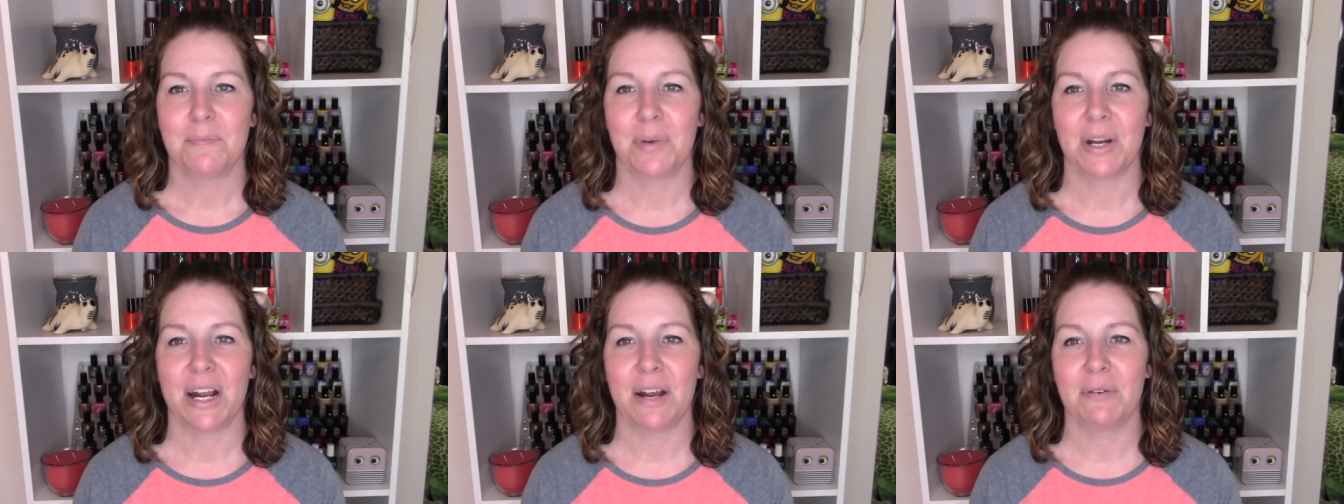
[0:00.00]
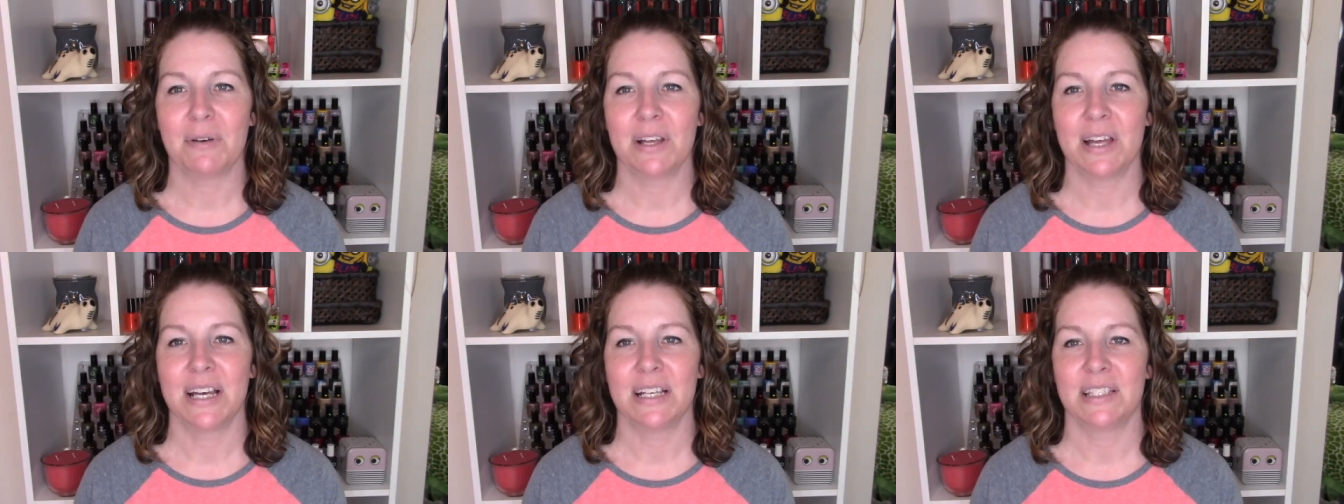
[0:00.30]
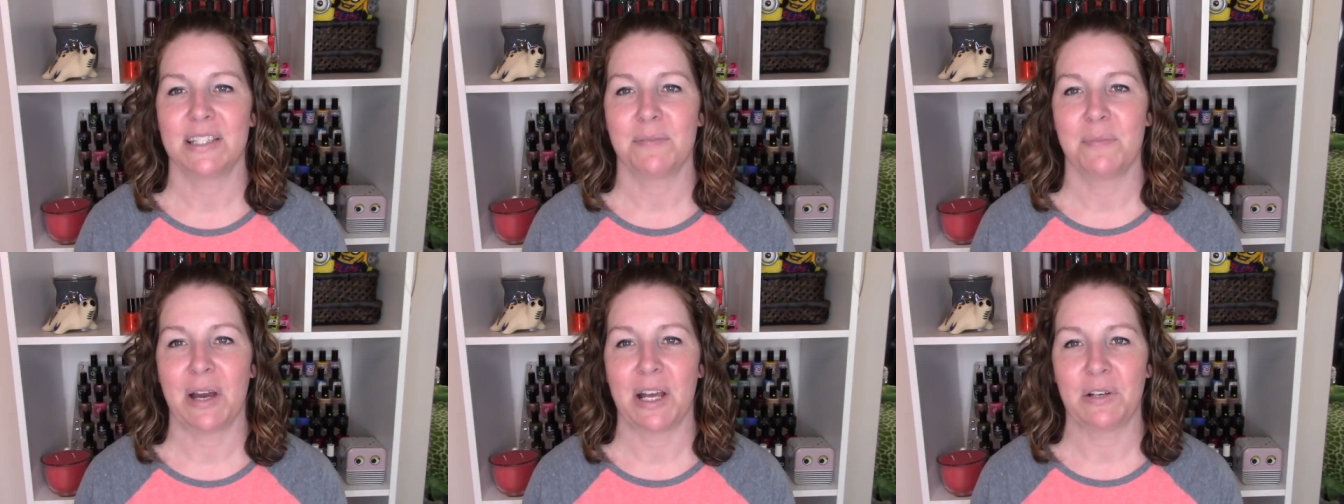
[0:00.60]
But I
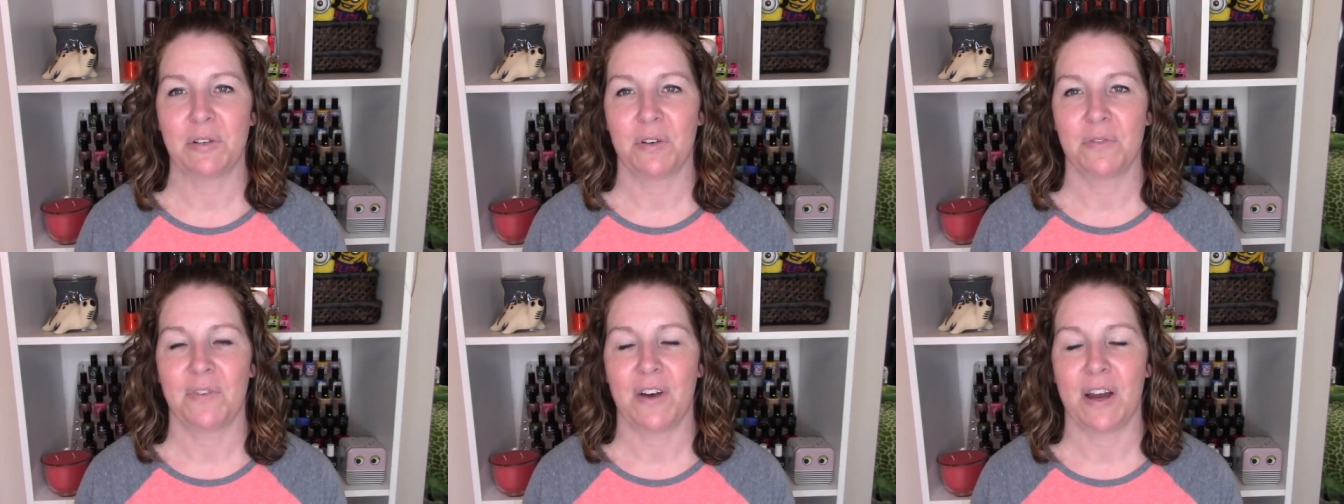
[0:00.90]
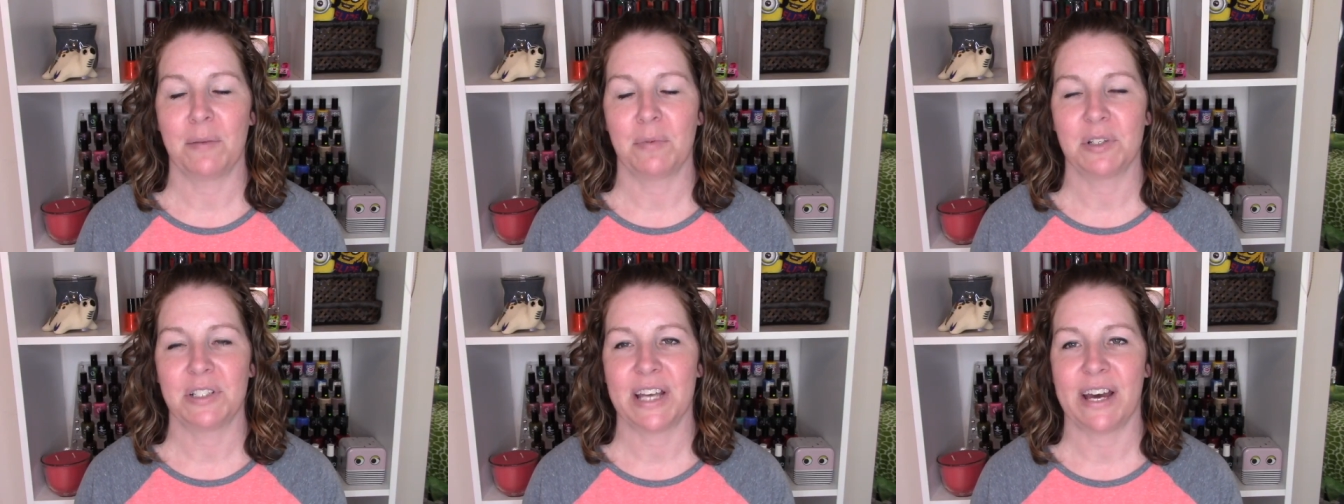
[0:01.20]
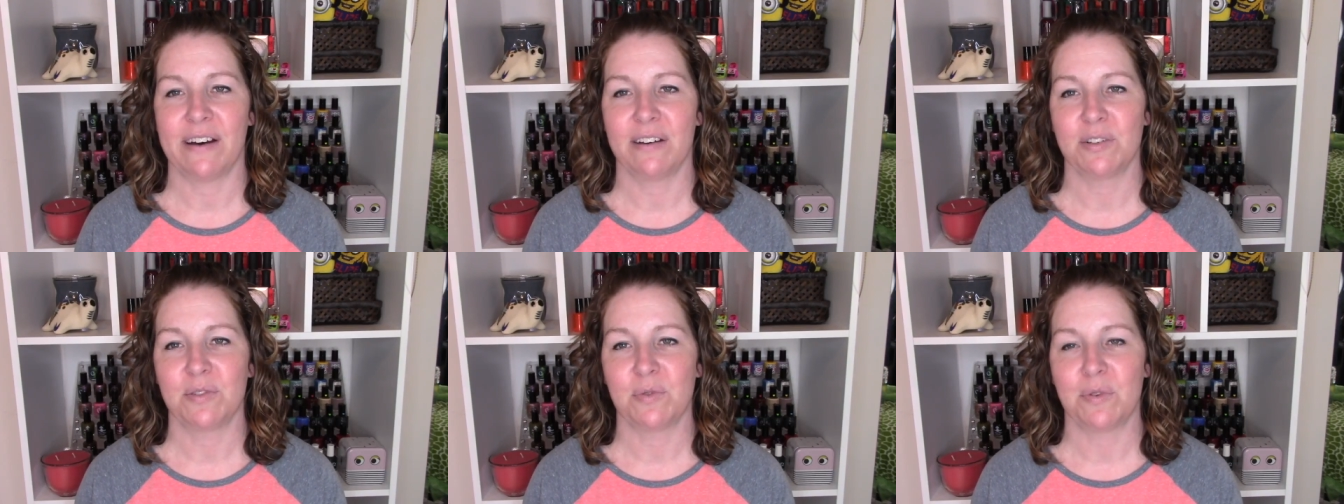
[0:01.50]
realized the microfiber
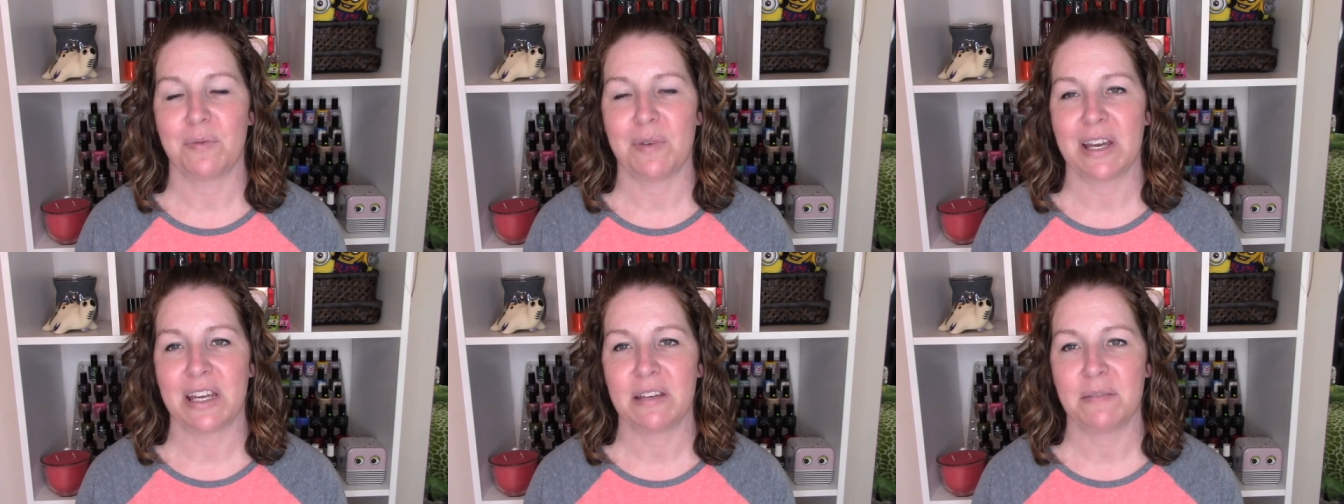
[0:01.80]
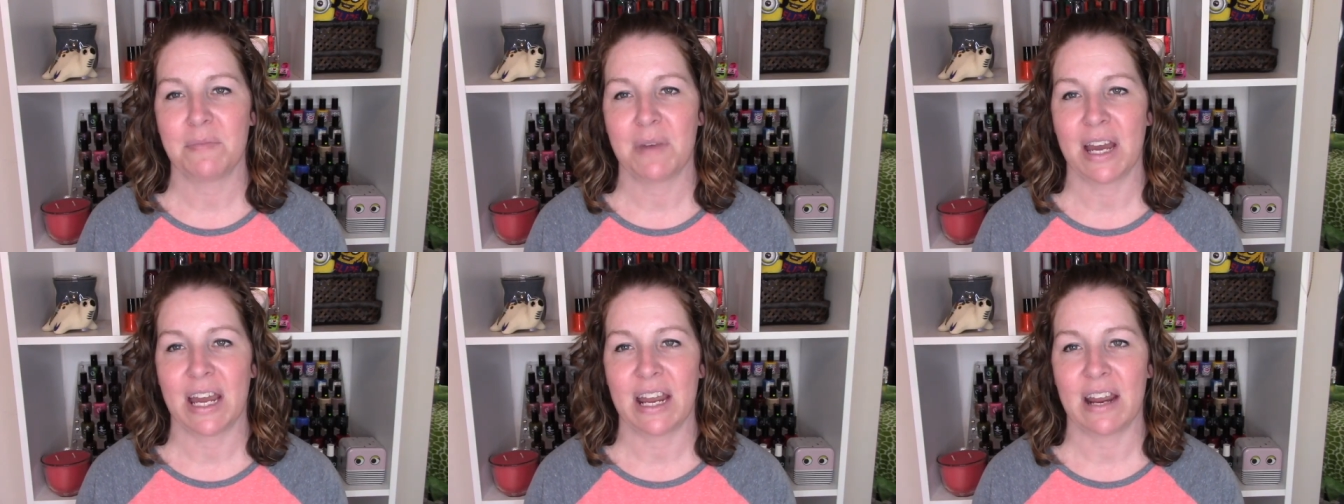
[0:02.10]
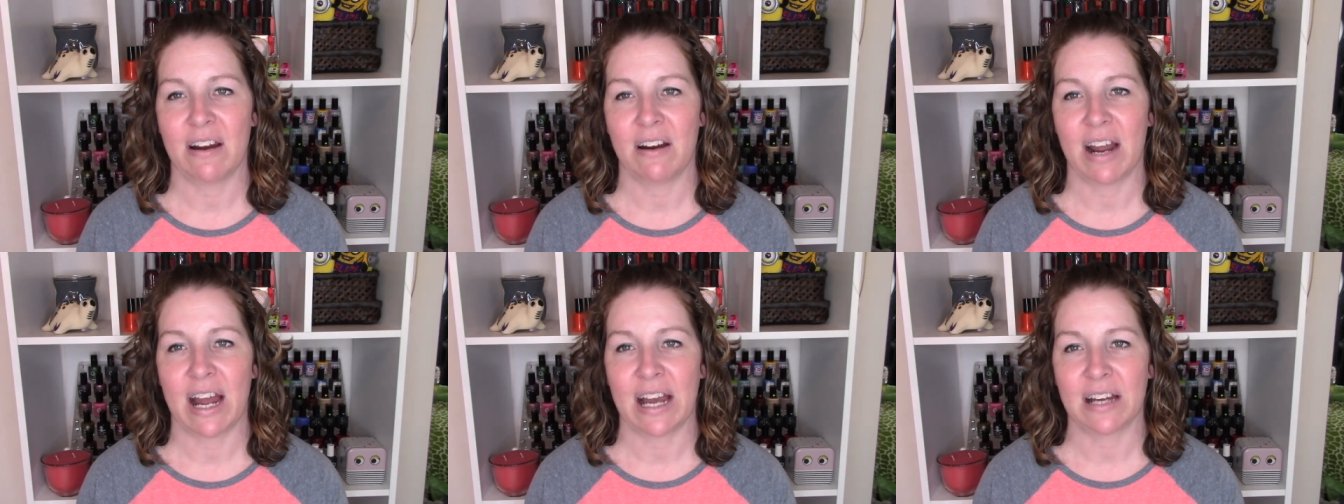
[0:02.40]
towels were making my
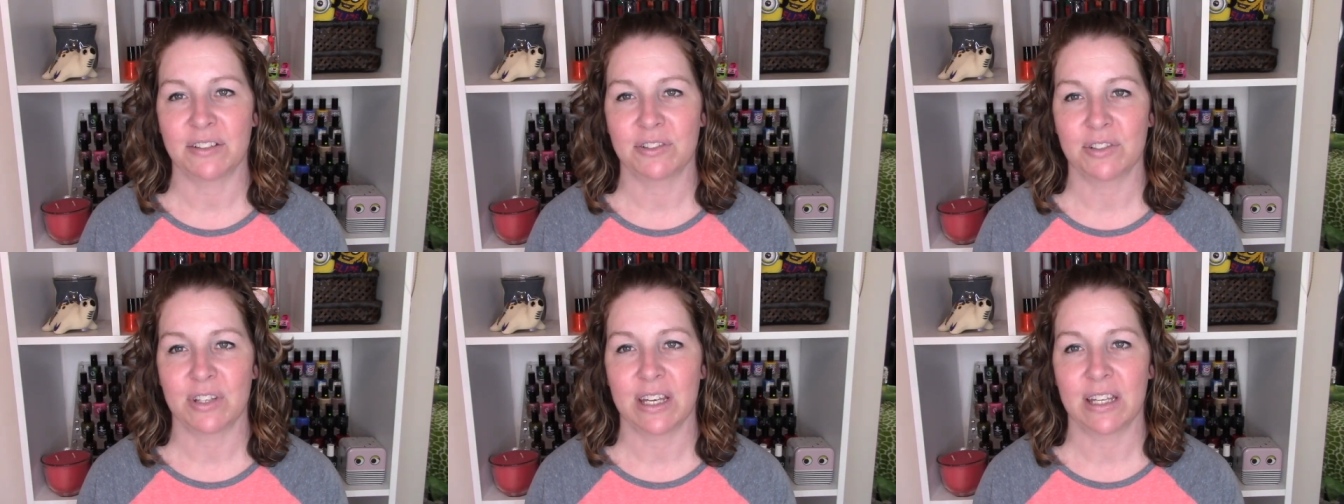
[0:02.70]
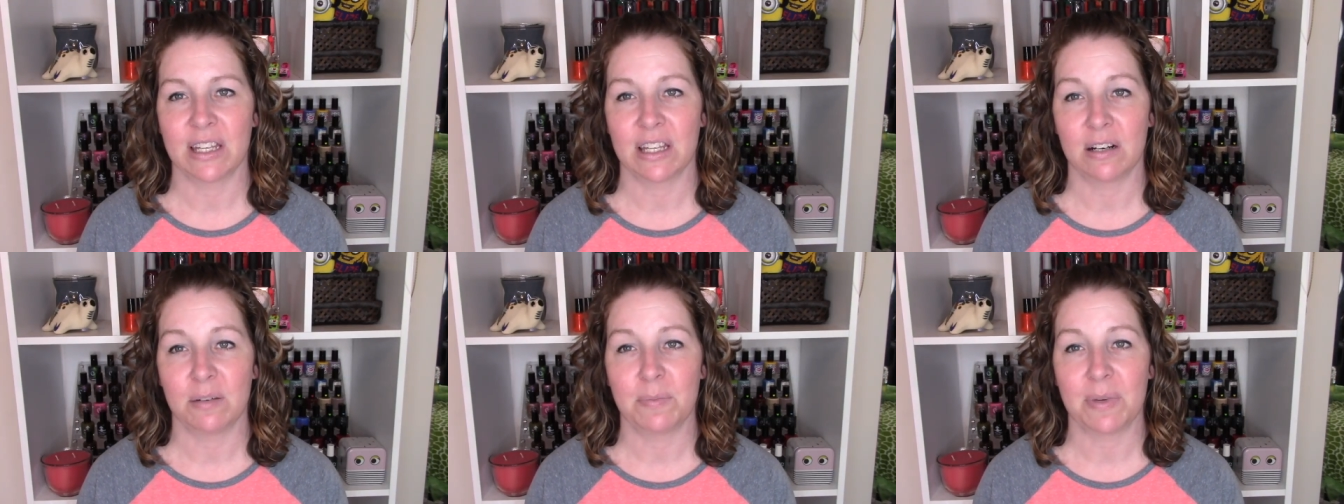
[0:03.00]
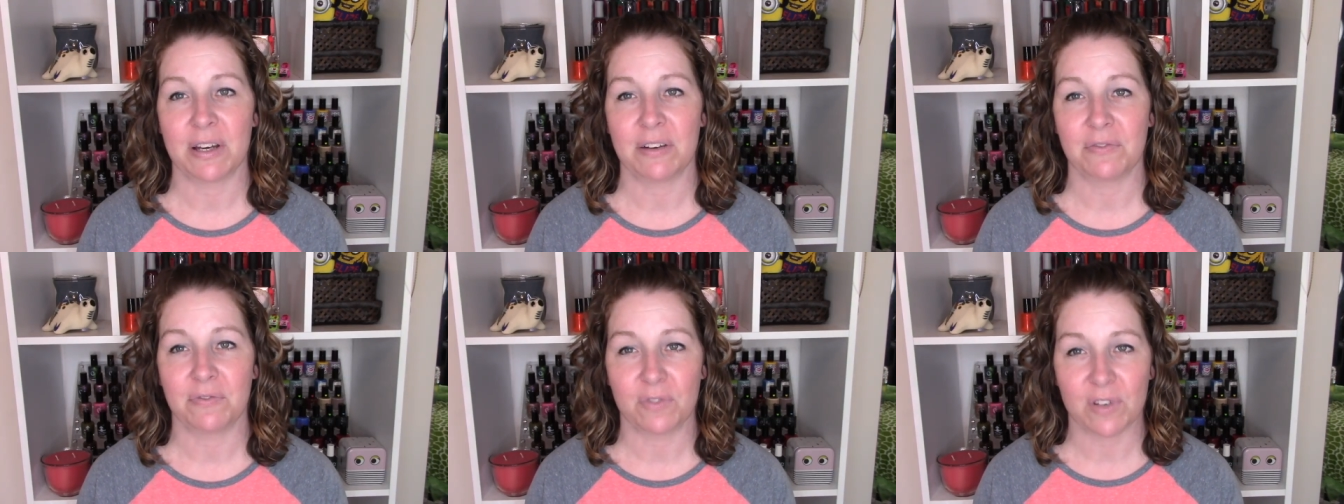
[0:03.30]
hair actually a little
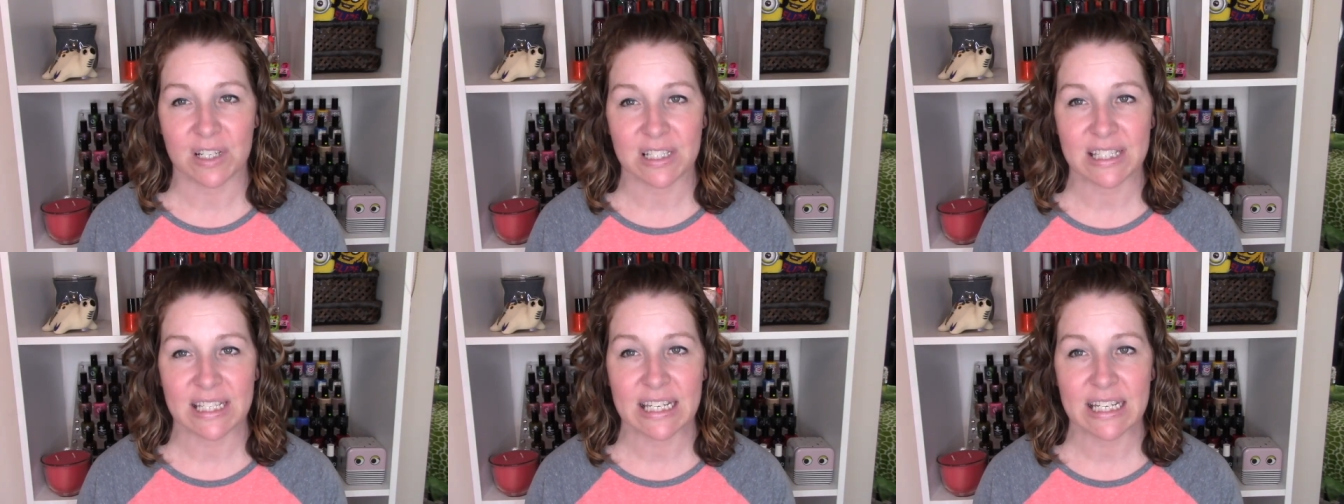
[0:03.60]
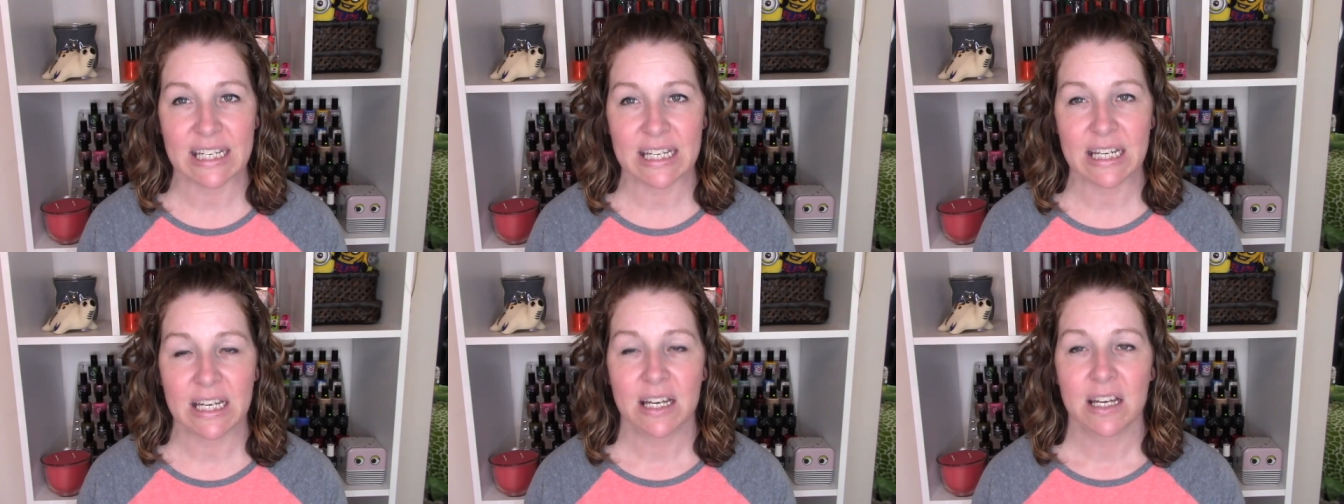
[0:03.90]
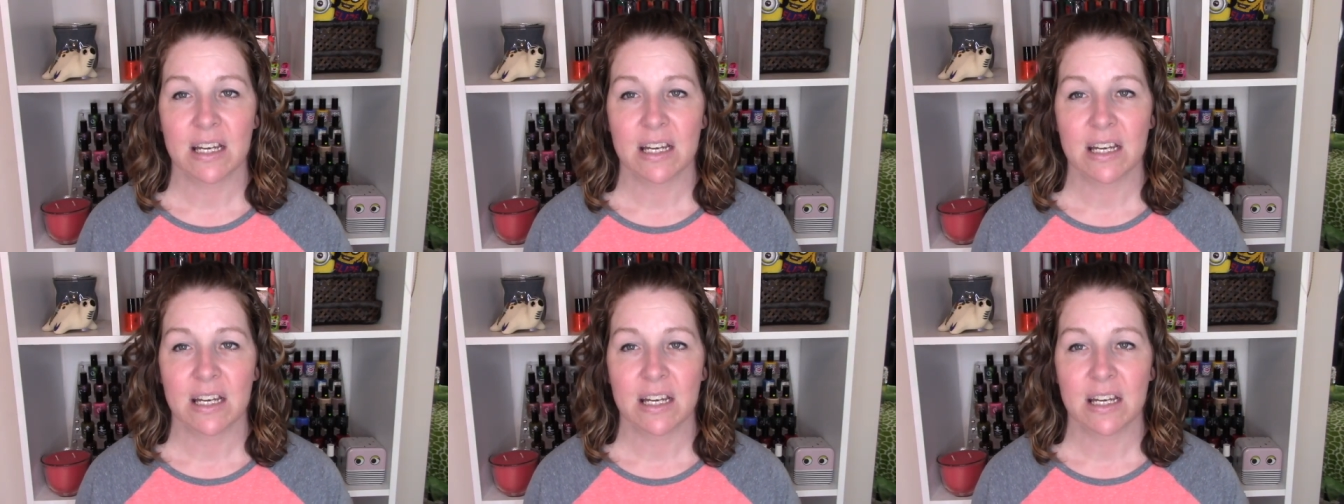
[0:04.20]
bit frizzy,